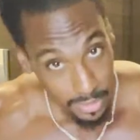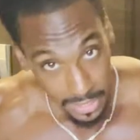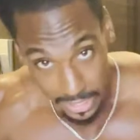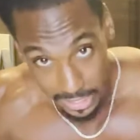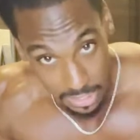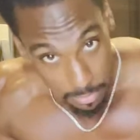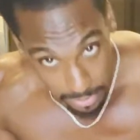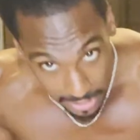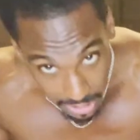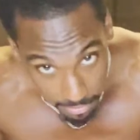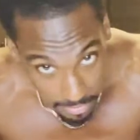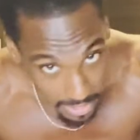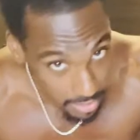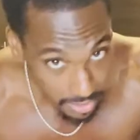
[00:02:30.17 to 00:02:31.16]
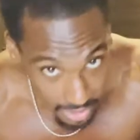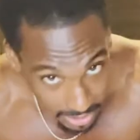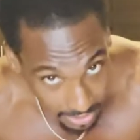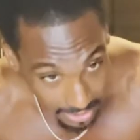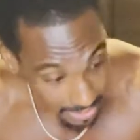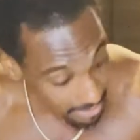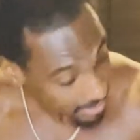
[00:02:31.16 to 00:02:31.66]
like any plain meat or nothing
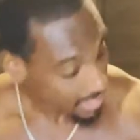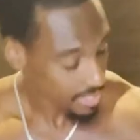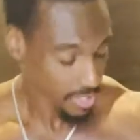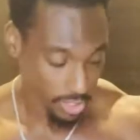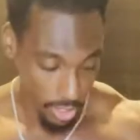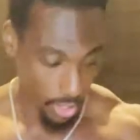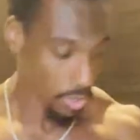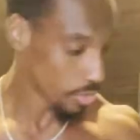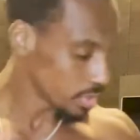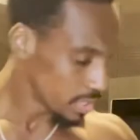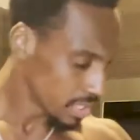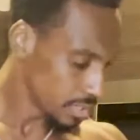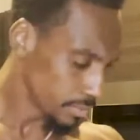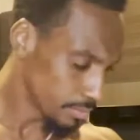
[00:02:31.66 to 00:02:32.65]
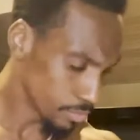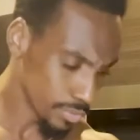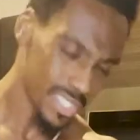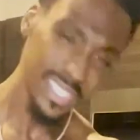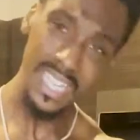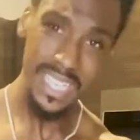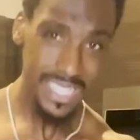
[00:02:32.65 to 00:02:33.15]
like that, so
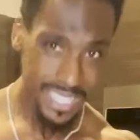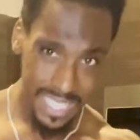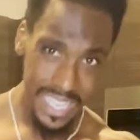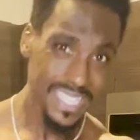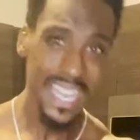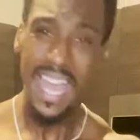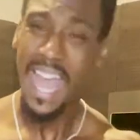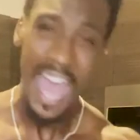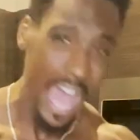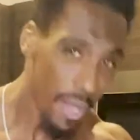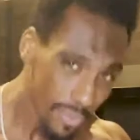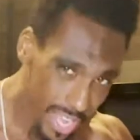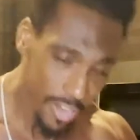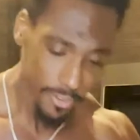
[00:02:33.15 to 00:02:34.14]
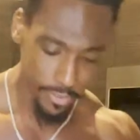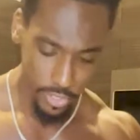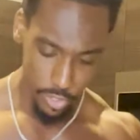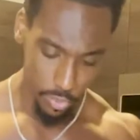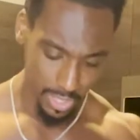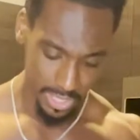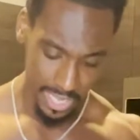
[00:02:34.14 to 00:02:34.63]
season this however you
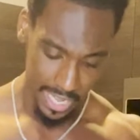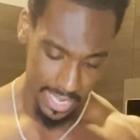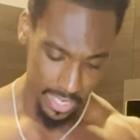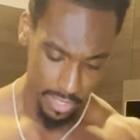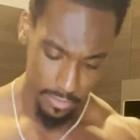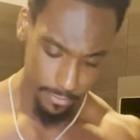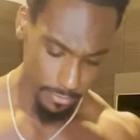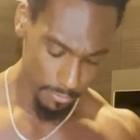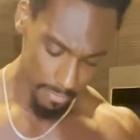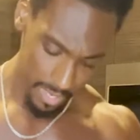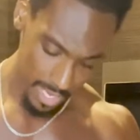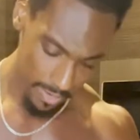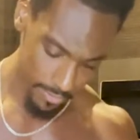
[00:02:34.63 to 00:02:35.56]
would like. For me,